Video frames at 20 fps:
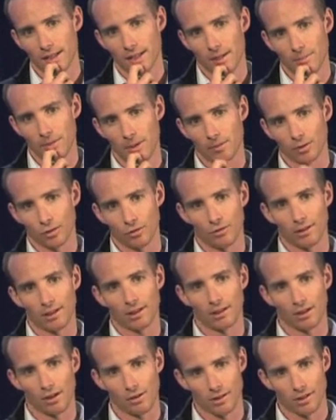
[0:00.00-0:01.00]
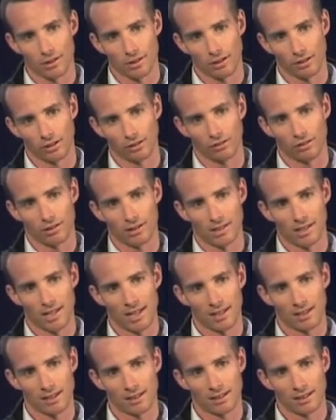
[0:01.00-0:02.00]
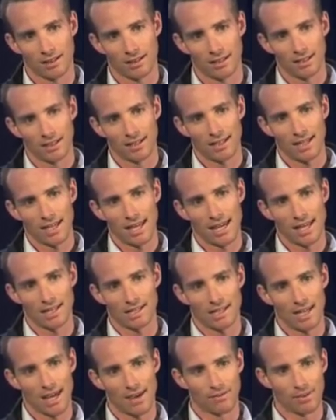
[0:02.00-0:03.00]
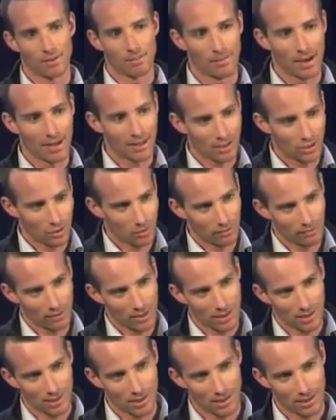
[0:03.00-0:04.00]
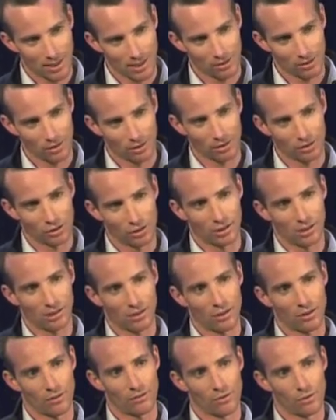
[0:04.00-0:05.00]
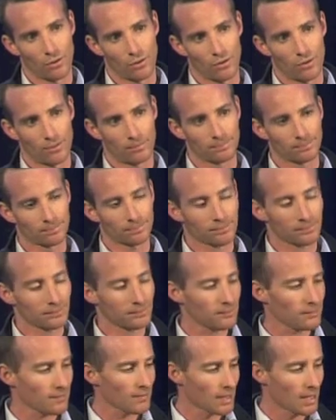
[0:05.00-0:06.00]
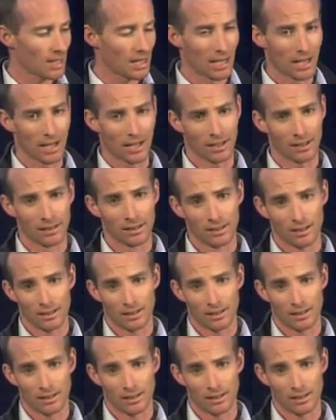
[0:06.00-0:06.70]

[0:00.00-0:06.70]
the people who really know what's going on in tech and have the money to invest in technology and so forth are